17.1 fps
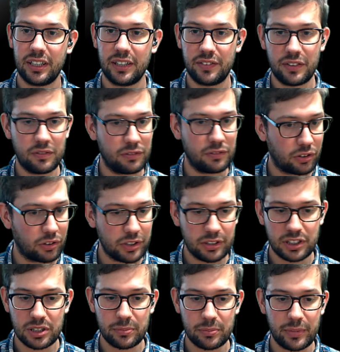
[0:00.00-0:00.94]
if you've
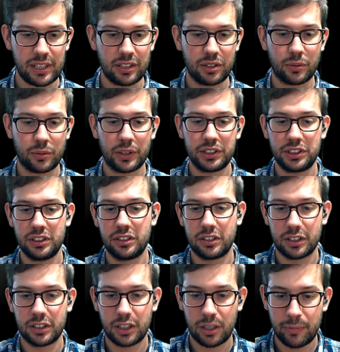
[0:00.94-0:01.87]
already submitted a question
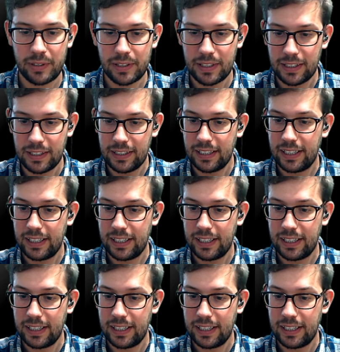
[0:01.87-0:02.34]
or a comment,